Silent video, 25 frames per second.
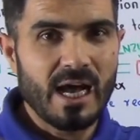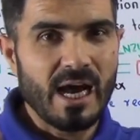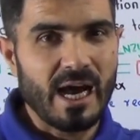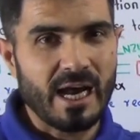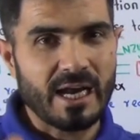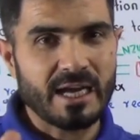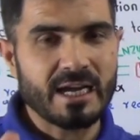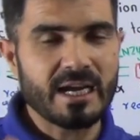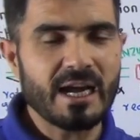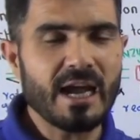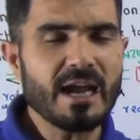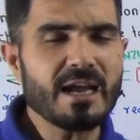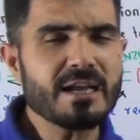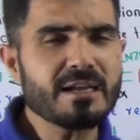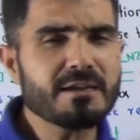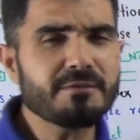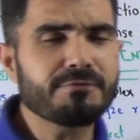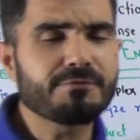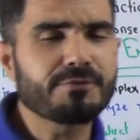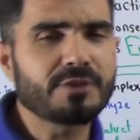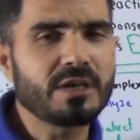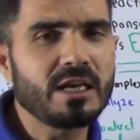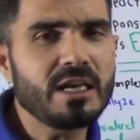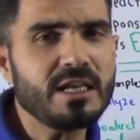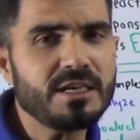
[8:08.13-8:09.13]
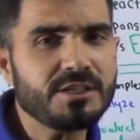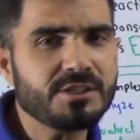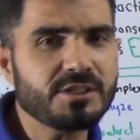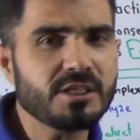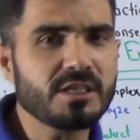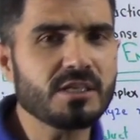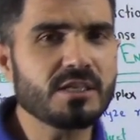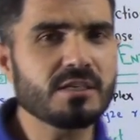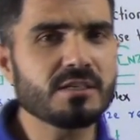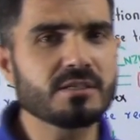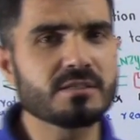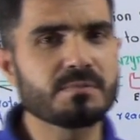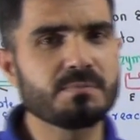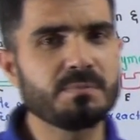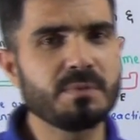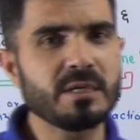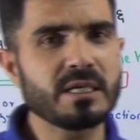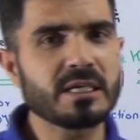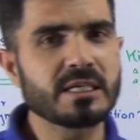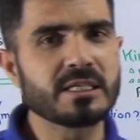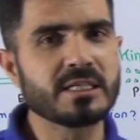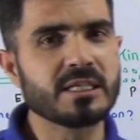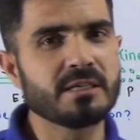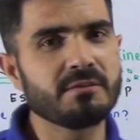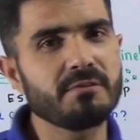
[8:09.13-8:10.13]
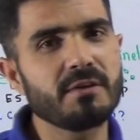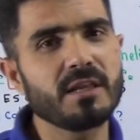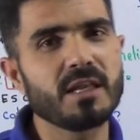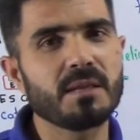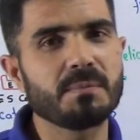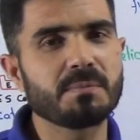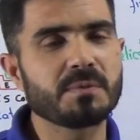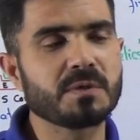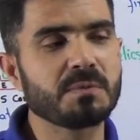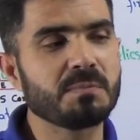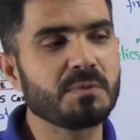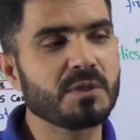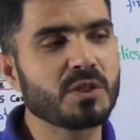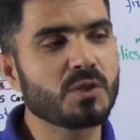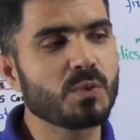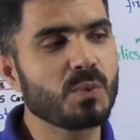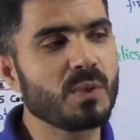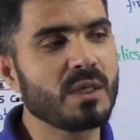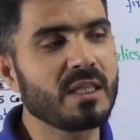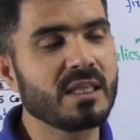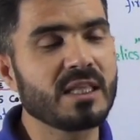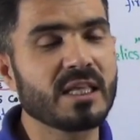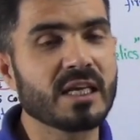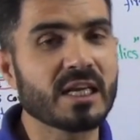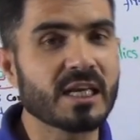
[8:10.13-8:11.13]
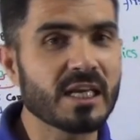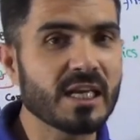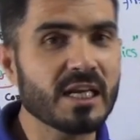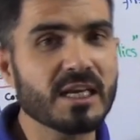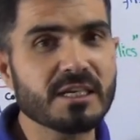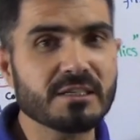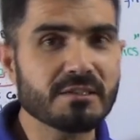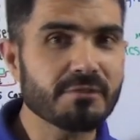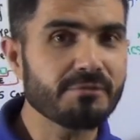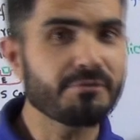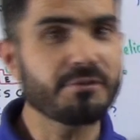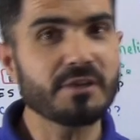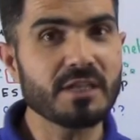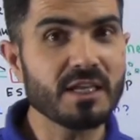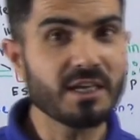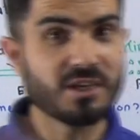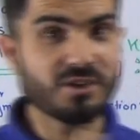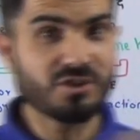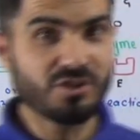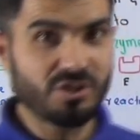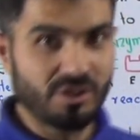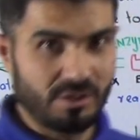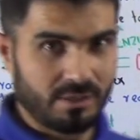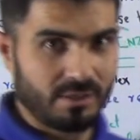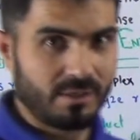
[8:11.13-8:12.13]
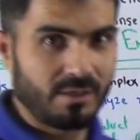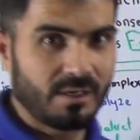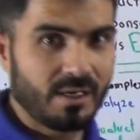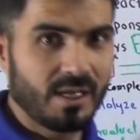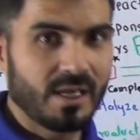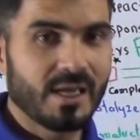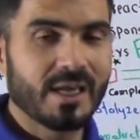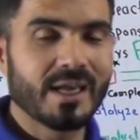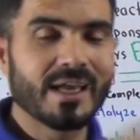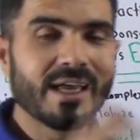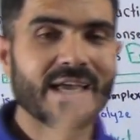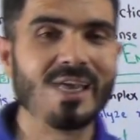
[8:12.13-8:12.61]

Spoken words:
A kind of relation is being developed between the rate of reaction